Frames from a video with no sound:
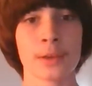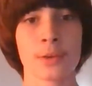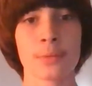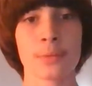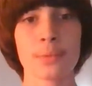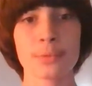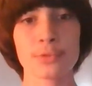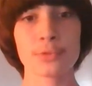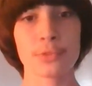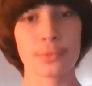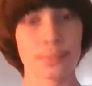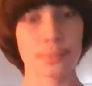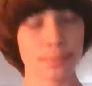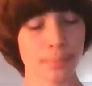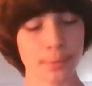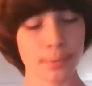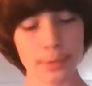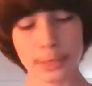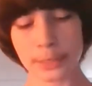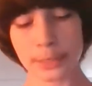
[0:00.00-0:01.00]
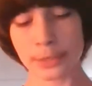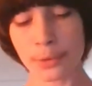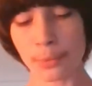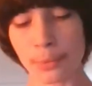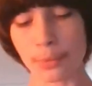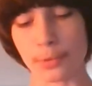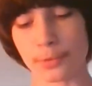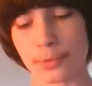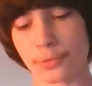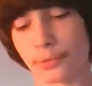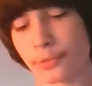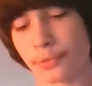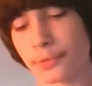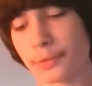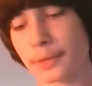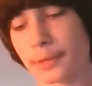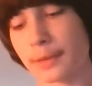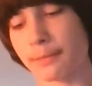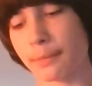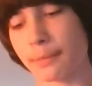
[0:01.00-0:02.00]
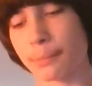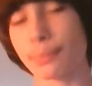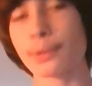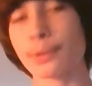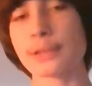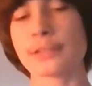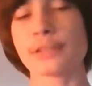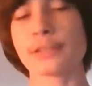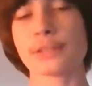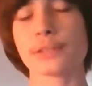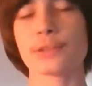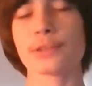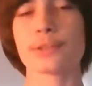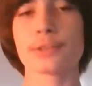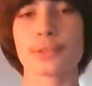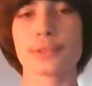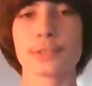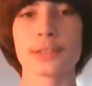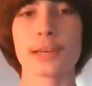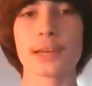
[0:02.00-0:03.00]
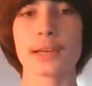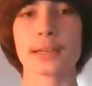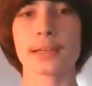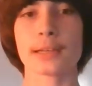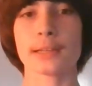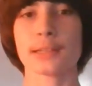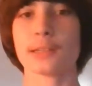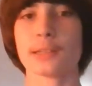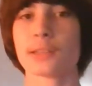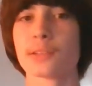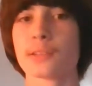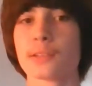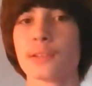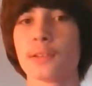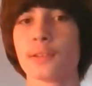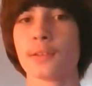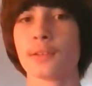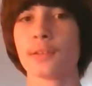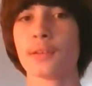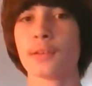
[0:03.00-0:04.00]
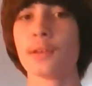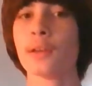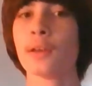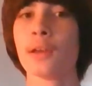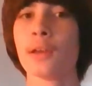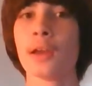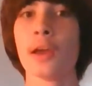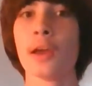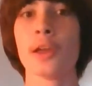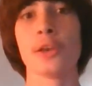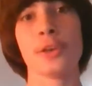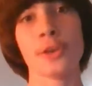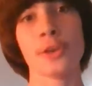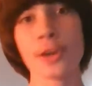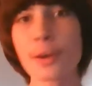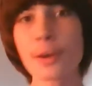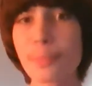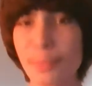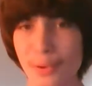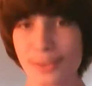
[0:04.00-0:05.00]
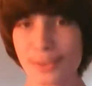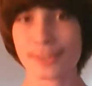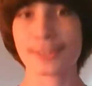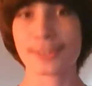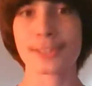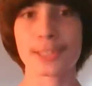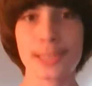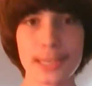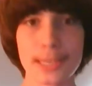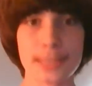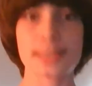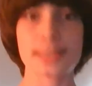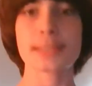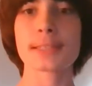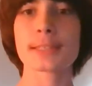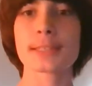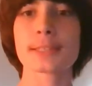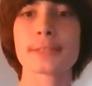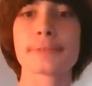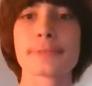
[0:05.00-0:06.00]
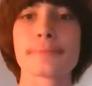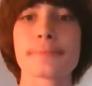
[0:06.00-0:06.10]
which is pretty cool. So you can have a pretty secure stock on here. Number 6.